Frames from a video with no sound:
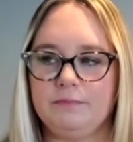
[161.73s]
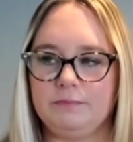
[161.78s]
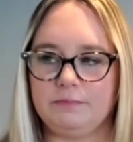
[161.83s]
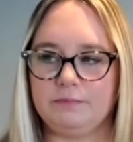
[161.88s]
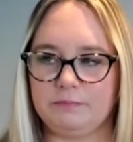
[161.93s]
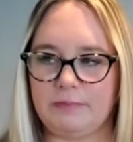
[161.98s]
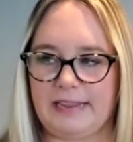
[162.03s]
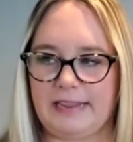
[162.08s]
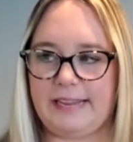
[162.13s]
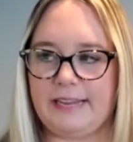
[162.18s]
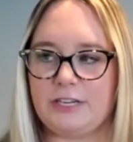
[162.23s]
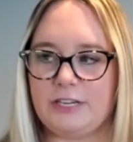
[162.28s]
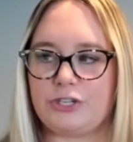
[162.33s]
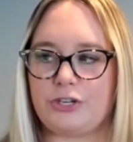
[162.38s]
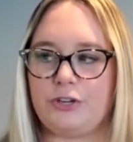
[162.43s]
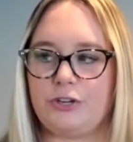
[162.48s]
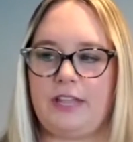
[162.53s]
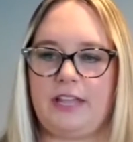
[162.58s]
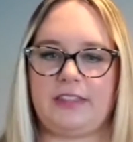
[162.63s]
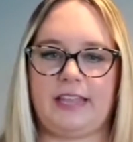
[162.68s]
Making
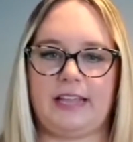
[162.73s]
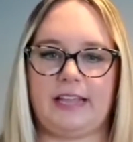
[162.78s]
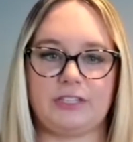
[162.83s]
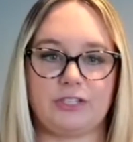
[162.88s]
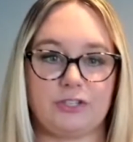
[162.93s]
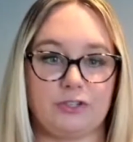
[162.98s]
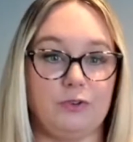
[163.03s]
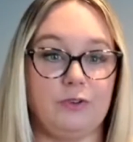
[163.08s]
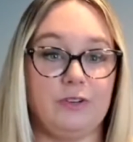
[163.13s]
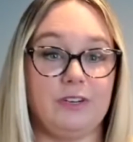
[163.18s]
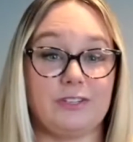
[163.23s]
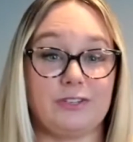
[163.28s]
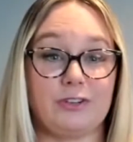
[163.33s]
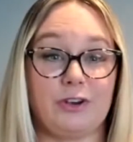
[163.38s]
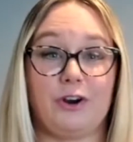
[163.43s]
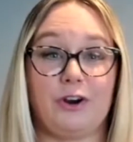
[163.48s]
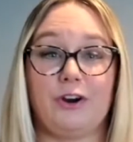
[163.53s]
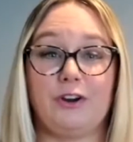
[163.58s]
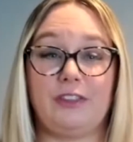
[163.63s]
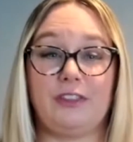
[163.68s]
sure that that student is
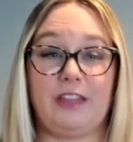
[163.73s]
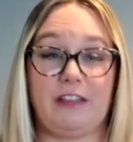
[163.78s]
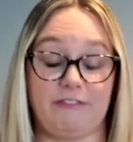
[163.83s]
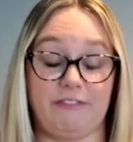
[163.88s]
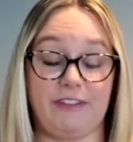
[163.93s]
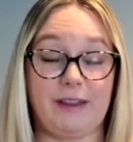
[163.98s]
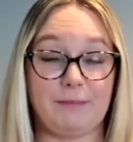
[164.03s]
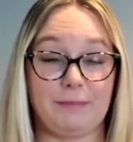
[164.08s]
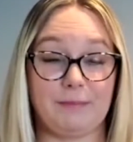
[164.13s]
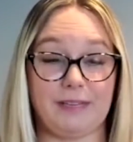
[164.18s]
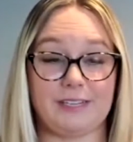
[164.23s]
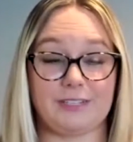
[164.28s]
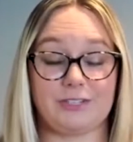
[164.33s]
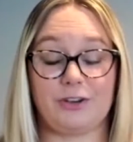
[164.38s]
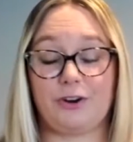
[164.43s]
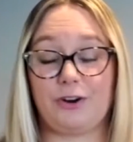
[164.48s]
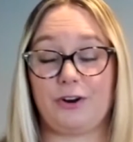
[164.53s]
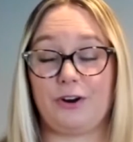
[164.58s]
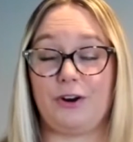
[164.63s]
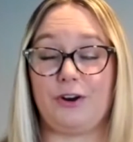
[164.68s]
heard, that family is
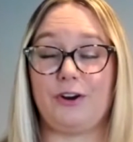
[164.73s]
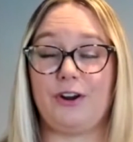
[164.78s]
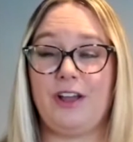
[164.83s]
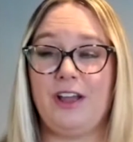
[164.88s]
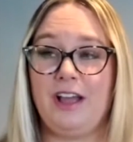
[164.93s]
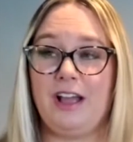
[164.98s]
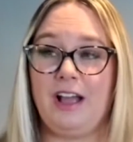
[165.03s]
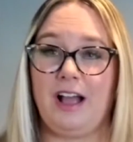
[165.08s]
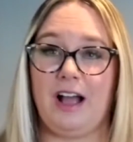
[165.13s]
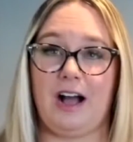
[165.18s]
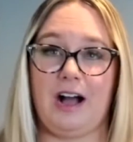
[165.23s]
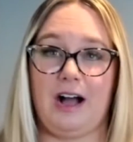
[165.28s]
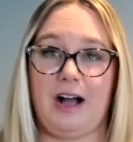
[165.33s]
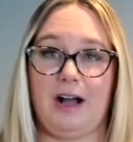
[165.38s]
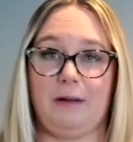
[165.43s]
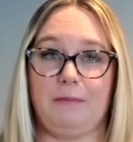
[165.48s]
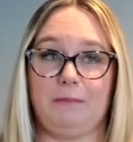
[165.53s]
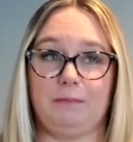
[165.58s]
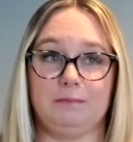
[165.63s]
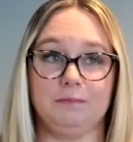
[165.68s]
heard,
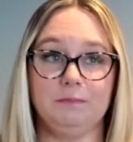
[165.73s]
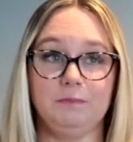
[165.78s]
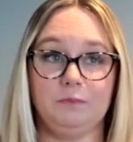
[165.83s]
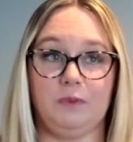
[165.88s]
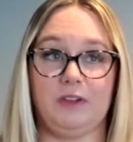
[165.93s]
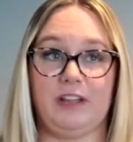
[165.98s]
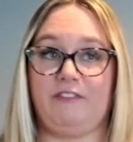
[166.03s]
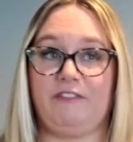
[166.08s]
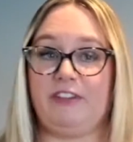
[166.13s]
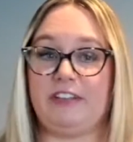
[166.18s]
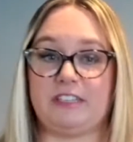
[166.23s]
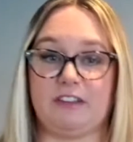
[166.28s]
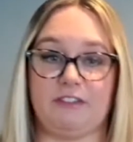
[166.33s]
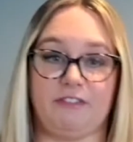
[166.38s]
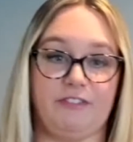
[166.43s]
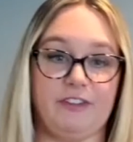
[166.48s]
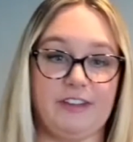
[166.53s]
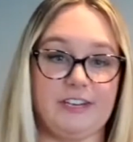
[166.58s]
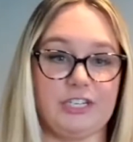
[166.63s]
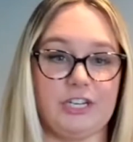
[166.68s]
if it's a
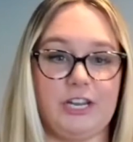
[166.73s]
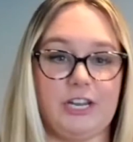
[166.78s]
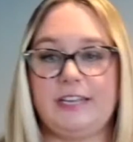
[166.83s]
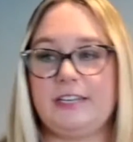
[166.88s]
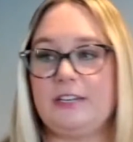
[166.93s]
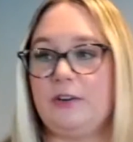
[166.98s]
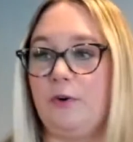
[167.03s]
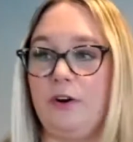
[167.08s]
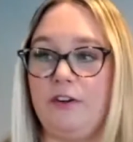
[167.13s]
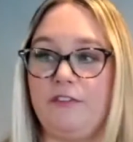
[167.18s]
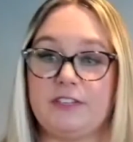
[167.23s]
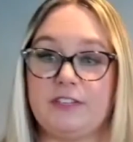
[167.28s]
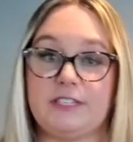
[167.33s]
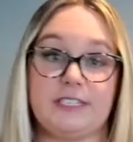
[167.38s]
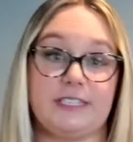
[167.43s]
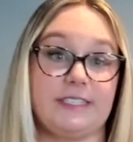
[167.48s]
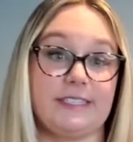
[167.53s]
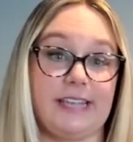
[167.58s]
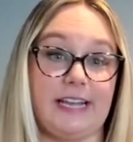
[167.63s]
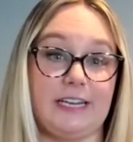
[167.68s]
fidget or if it's
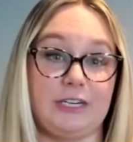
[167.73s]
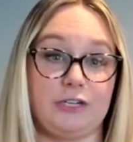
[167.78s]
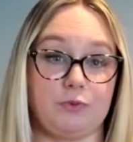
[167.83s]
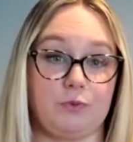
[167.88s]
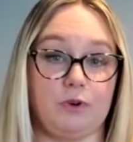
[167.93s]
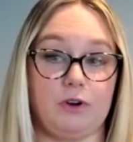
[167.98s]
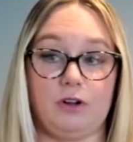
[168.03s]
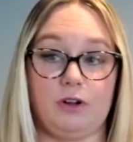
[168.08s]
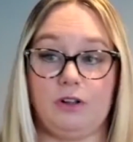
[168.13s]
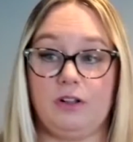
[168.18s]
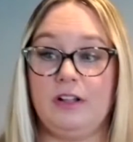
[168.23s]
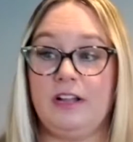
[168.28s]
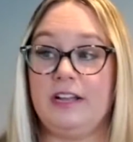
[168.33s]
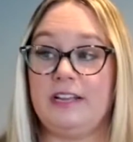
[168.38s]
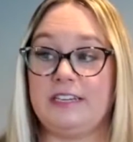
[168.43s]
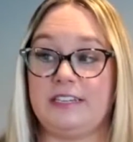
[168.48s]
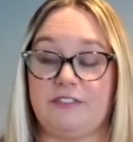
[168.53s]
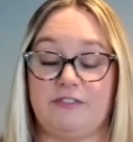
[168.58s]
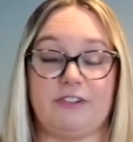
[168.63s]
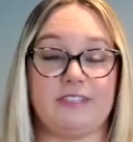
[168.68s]
schedule,
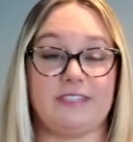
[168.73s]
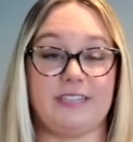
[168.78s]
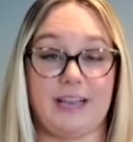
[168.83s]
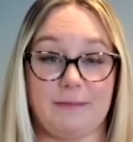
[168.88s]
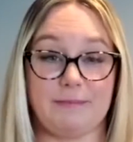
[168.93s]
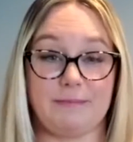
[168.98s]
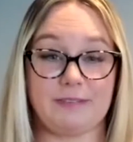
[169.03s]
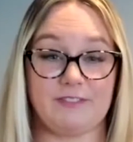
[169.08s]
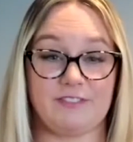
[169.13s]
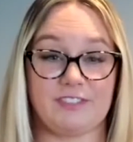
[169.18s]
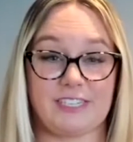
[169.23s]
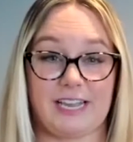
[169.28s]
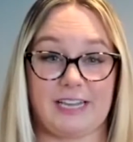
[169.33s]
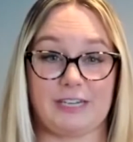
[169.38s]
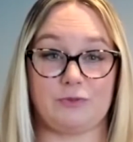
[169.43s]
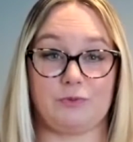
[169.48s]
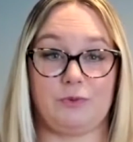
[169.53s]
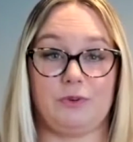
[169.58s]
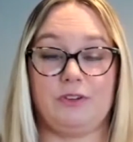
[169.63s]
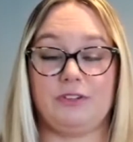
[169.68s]
different types of
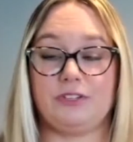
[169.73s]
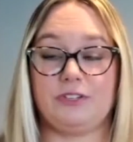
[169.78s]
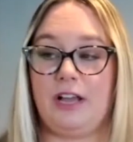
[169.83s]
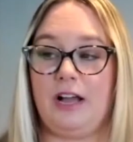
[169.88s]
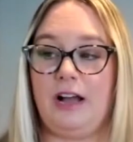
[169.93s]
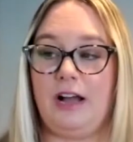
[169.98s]
schedules,